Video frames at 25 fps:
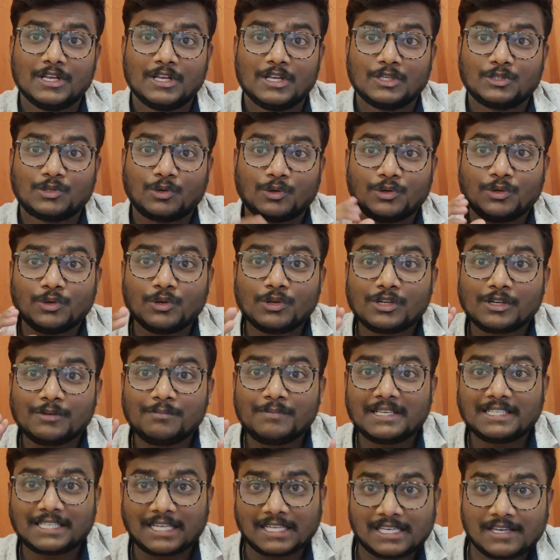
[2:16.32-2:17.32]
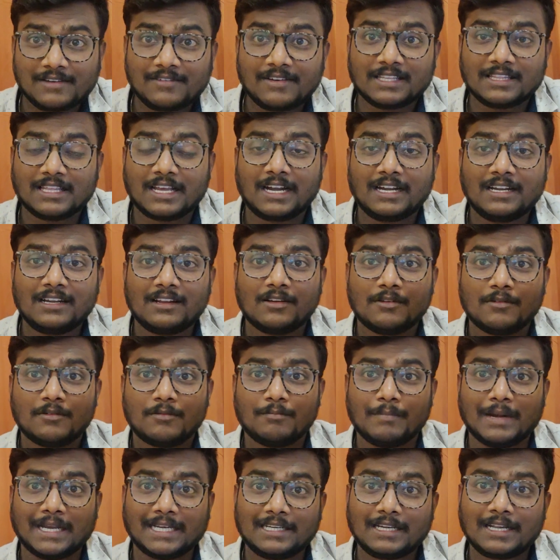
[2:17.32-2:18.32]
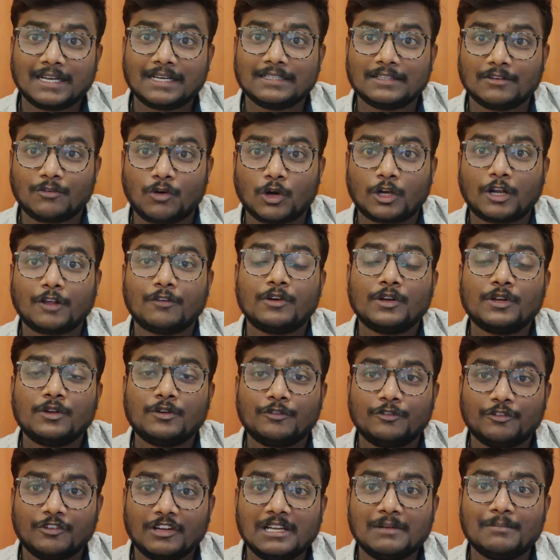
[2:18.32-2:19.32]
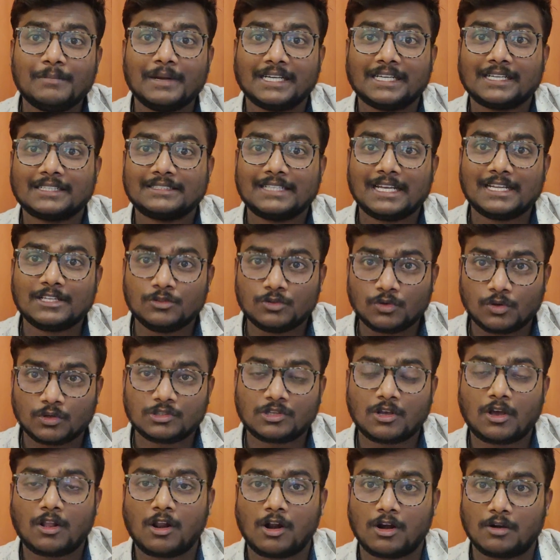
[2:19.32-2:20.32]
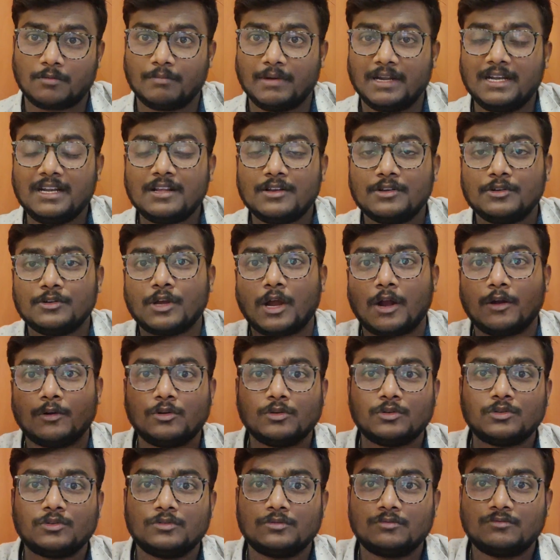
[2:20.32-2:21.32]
so you should be such a way that better the whatever you feel better than JoSAA allotment you have to